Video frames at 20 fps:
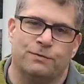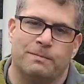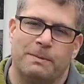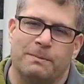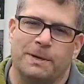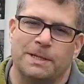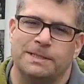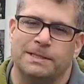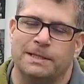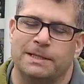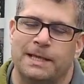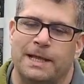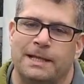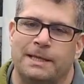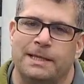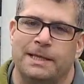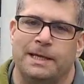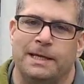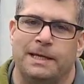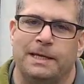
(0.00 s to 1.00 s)
remember I said
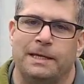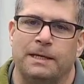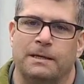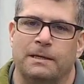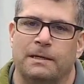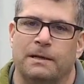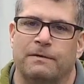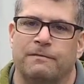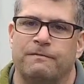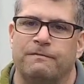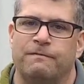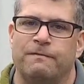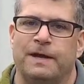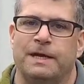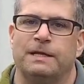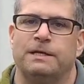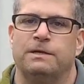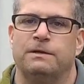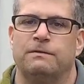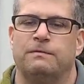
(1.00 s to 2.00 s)
that the
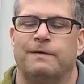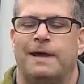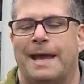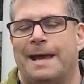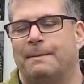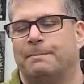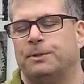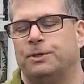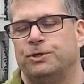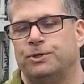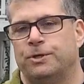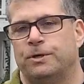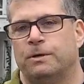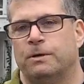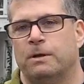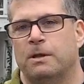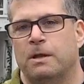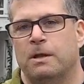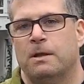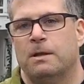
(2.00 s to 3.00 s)
effective
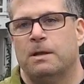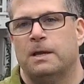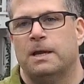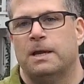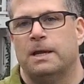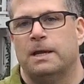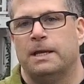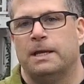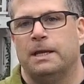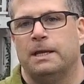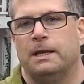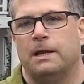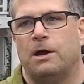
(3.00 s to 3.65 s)
aperture uh,